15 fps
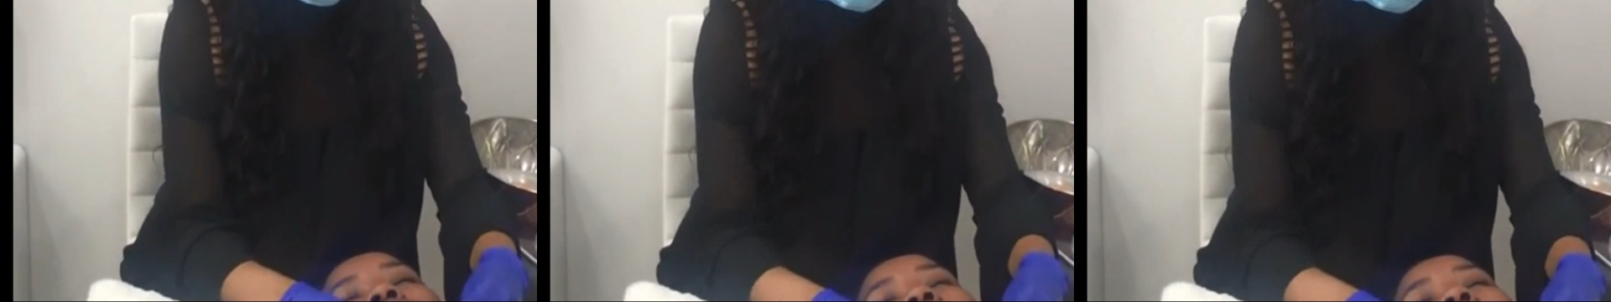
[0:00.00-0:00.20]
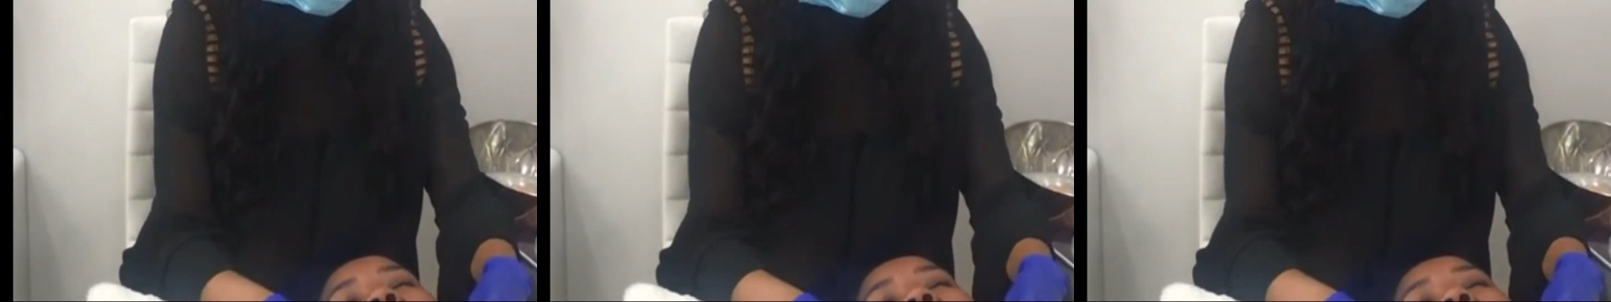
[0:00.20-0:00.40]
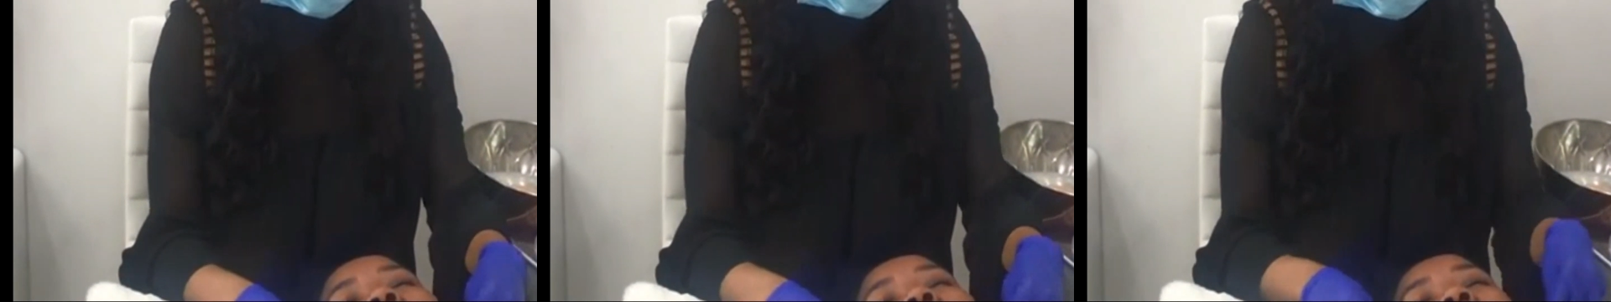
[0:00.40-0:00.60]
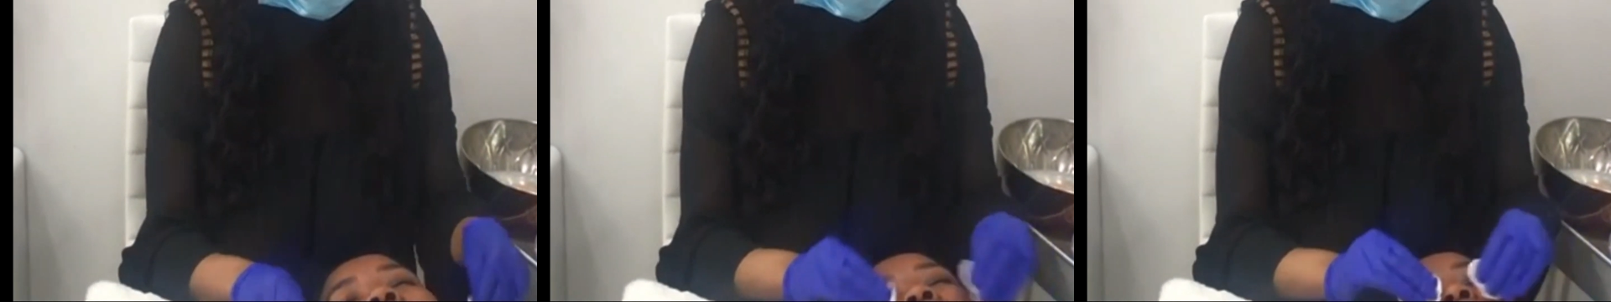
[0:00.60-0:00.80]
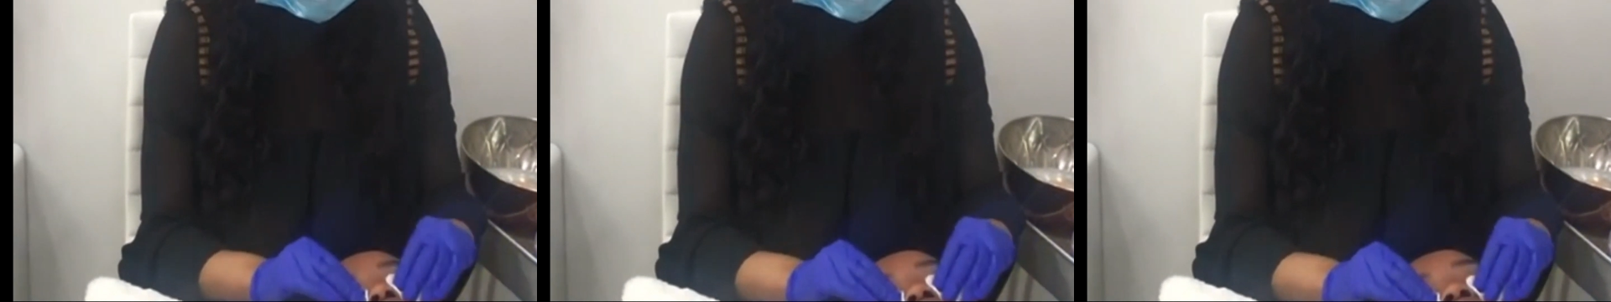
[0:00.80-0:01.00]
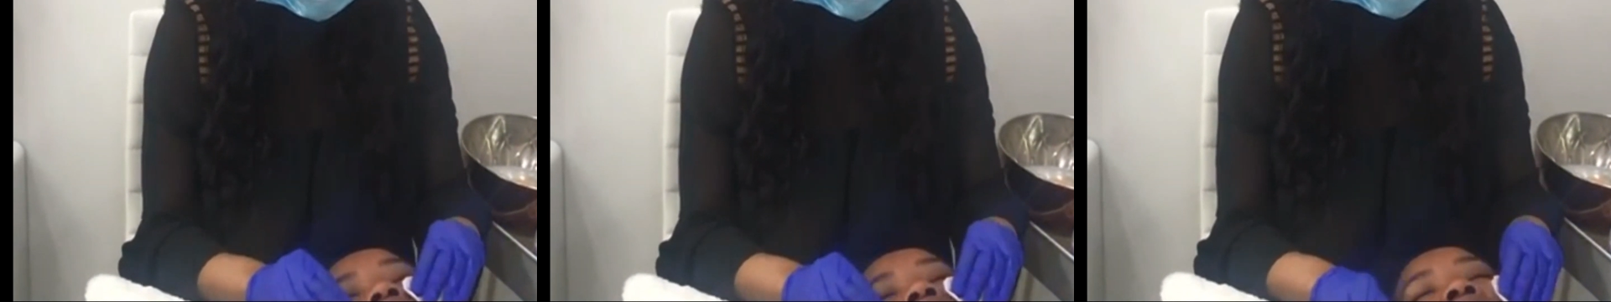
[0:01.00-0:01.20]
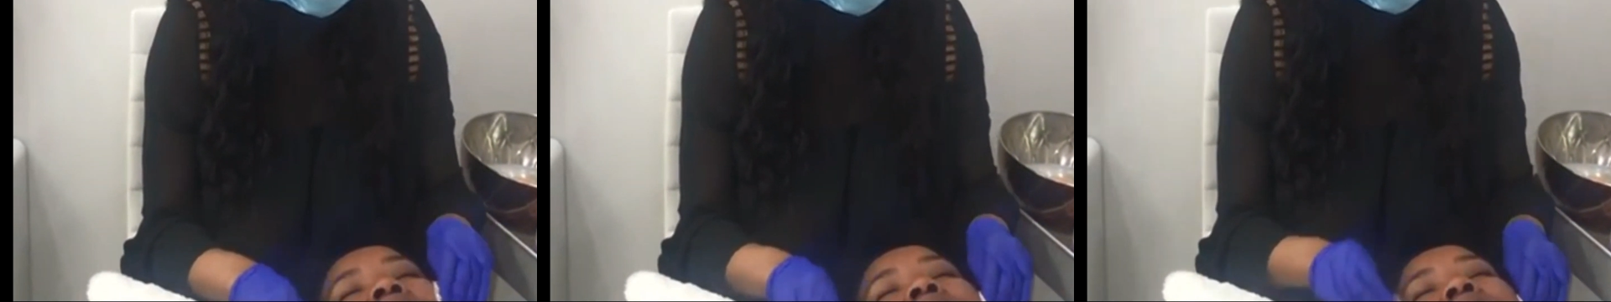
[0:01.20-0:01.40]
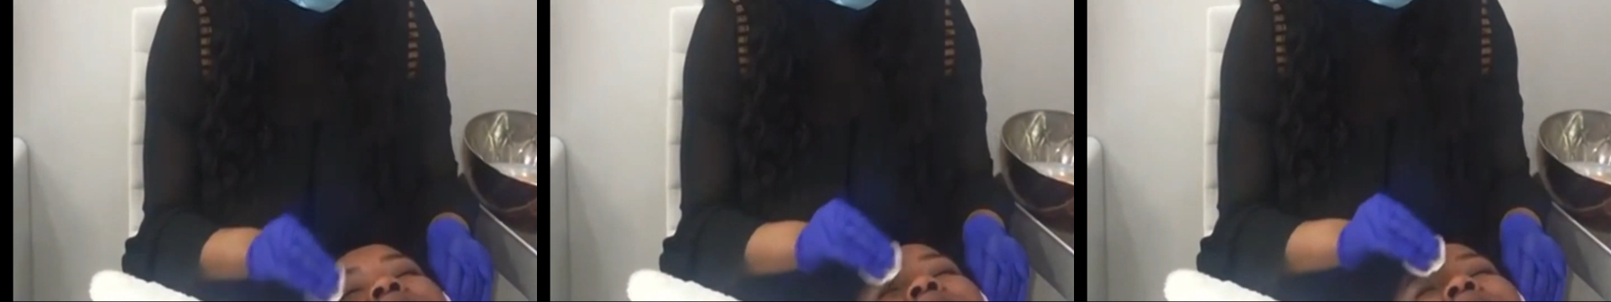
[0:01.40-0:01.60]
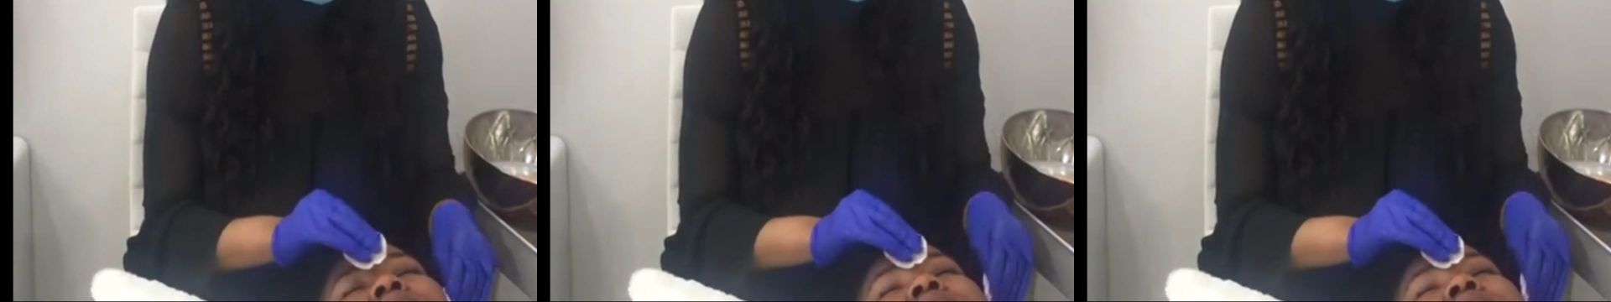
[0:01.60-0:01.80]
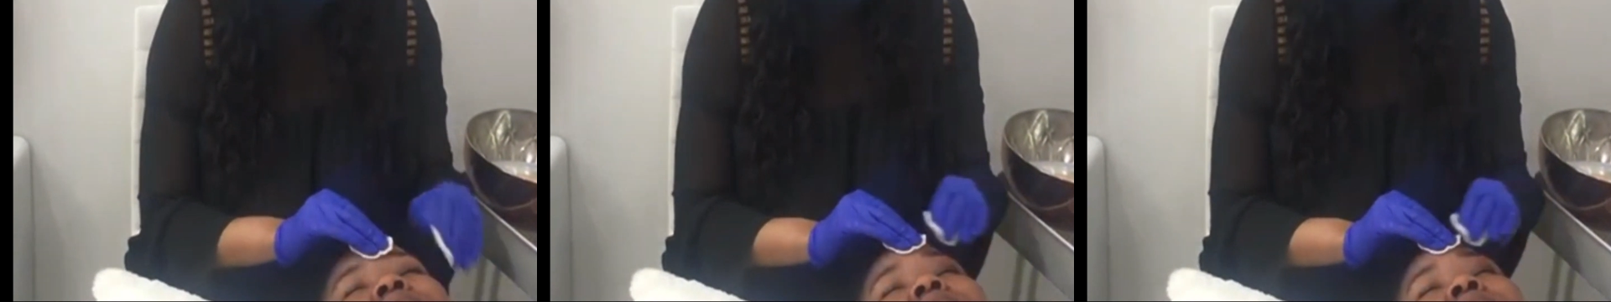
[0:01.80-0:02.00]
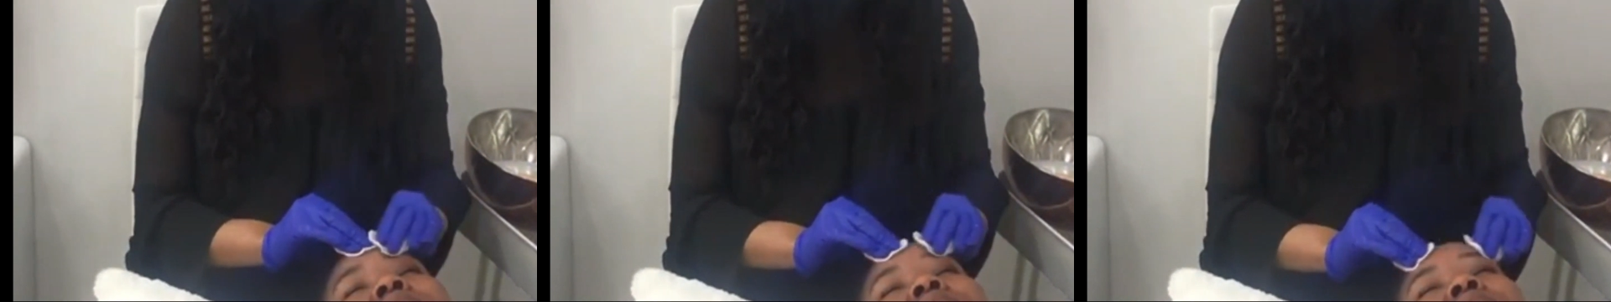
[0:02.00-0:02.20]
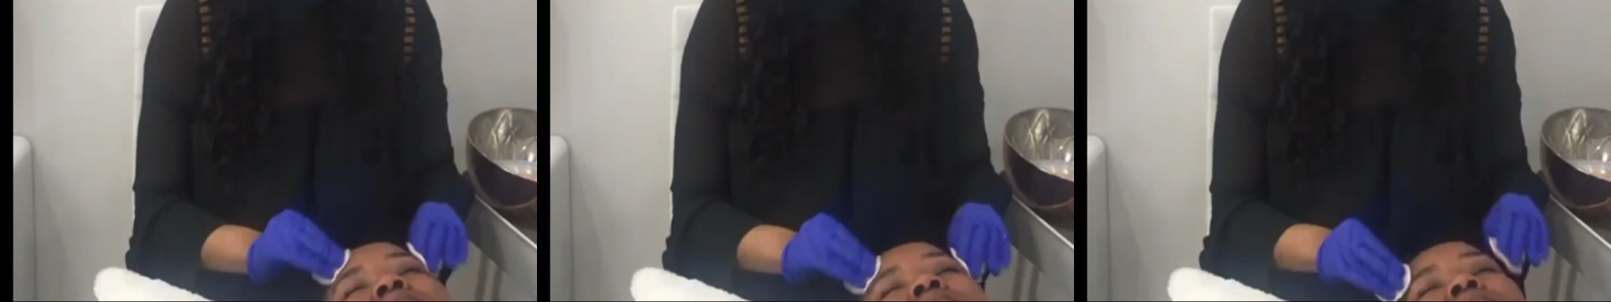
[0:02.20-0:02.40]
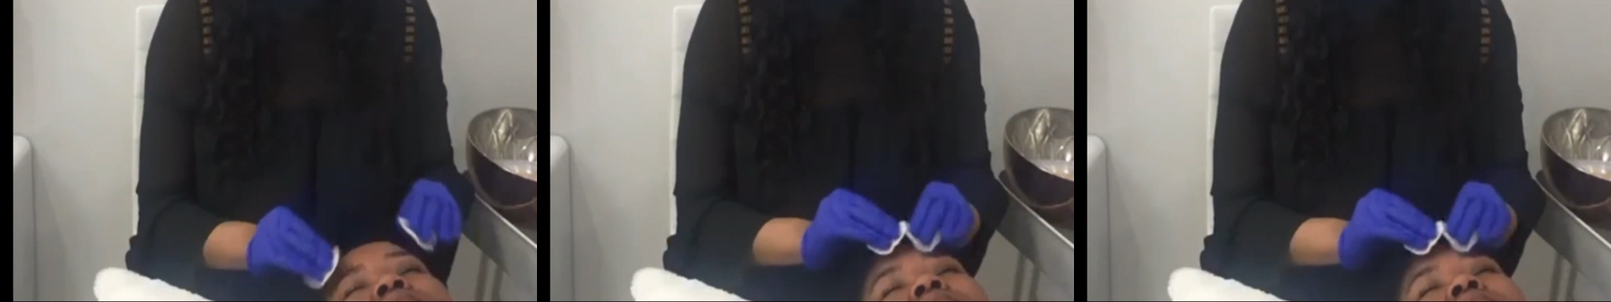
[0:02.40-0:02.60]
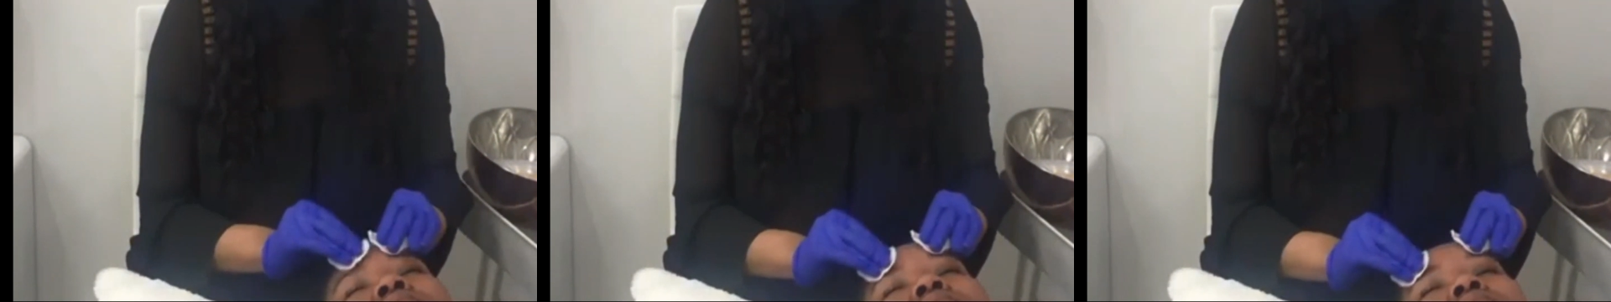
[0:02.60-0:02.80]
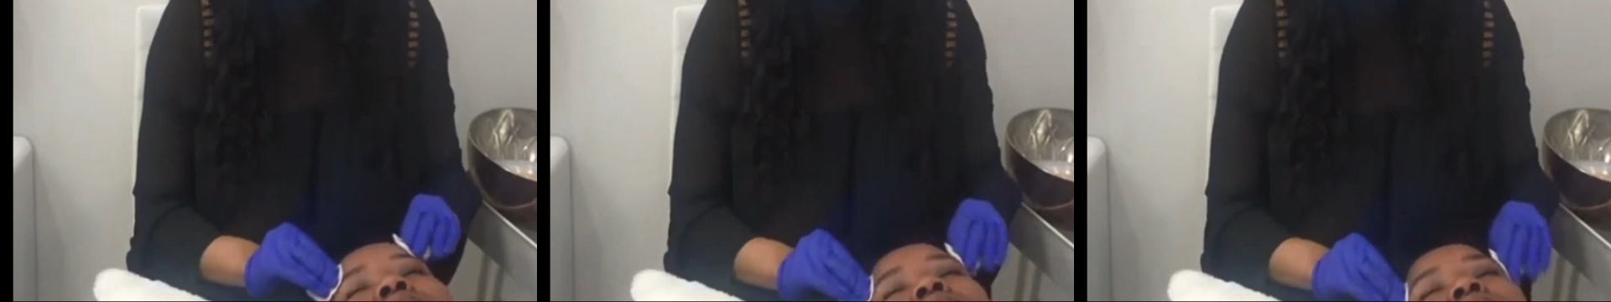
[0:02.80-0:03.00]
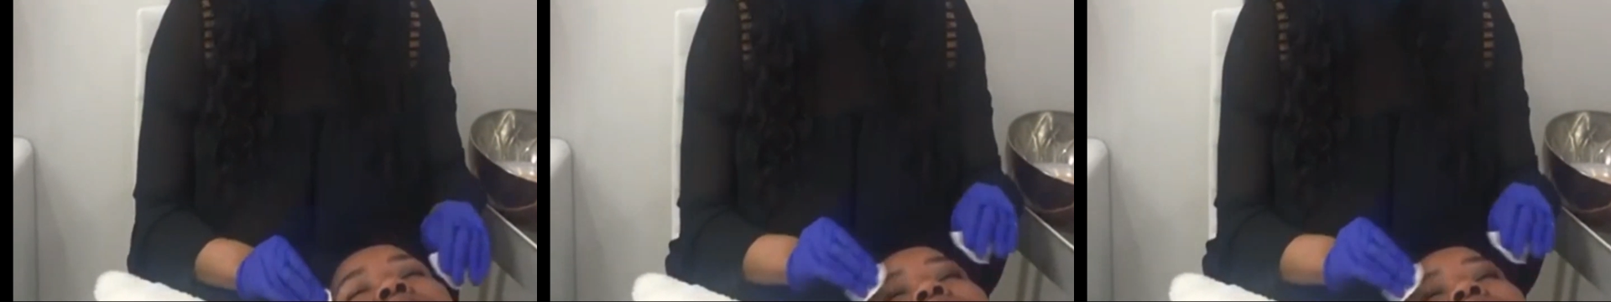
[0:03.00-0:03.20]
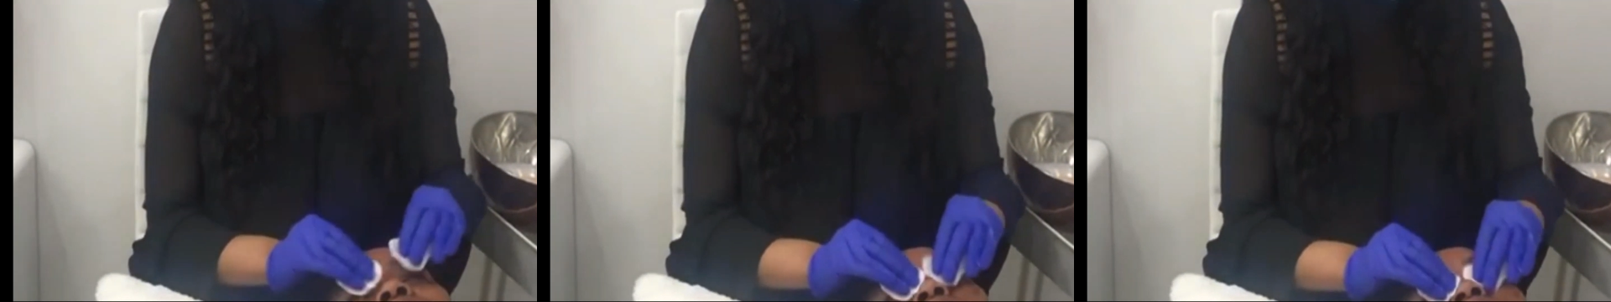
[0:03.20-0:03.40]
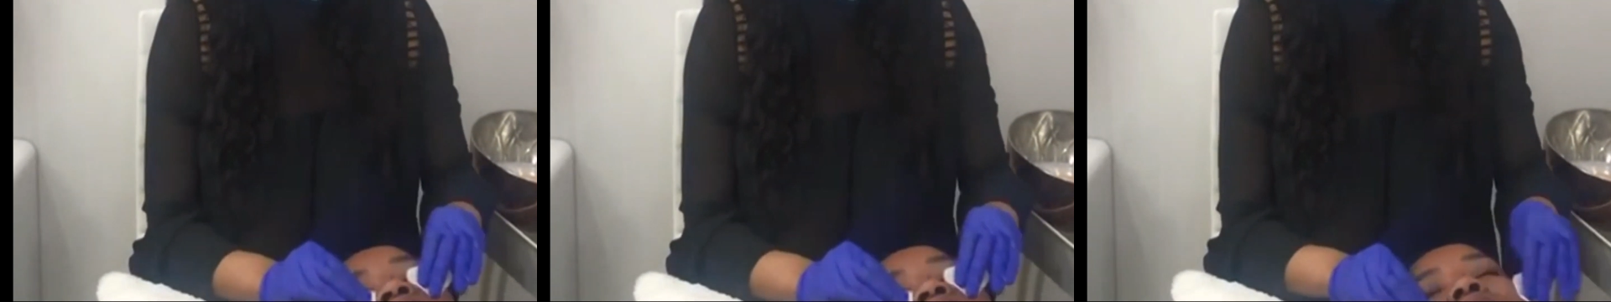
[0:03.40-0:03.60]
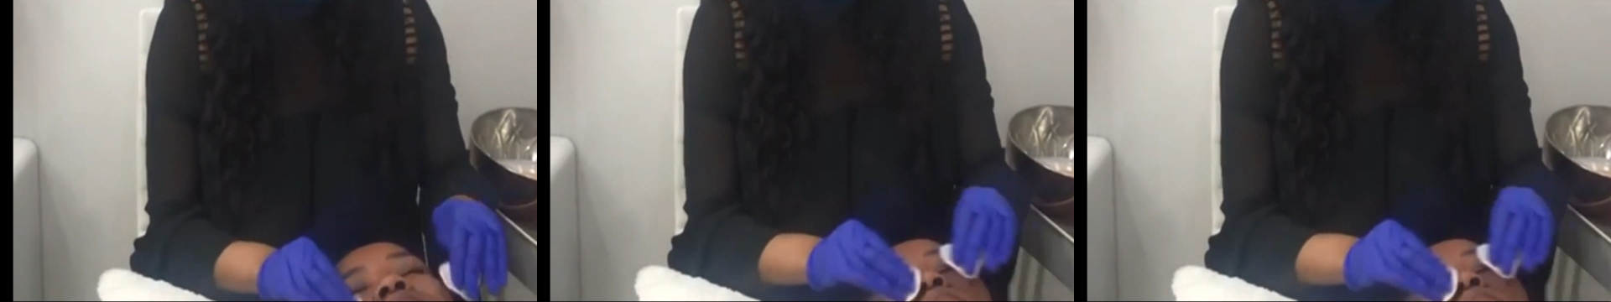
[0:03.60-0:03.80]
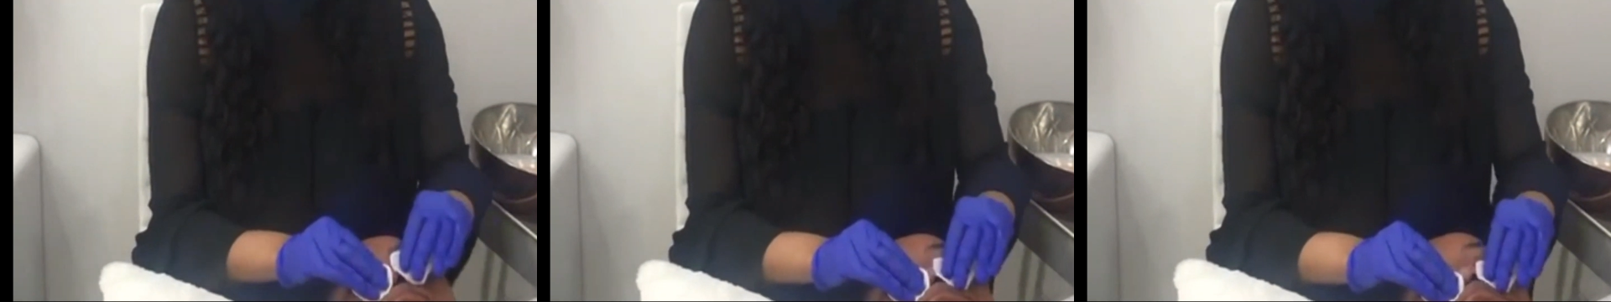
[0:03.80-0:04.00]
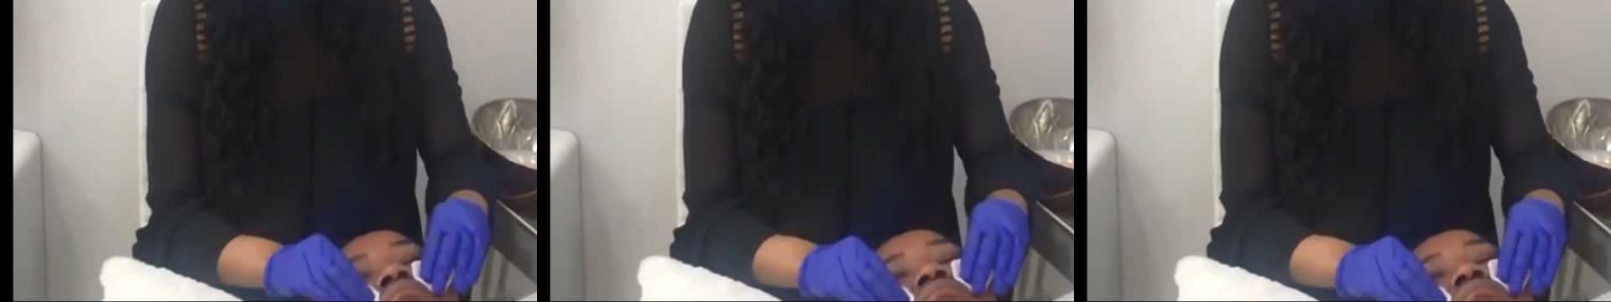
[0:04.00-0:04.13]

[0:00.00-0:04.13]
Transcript: (no speaker visible)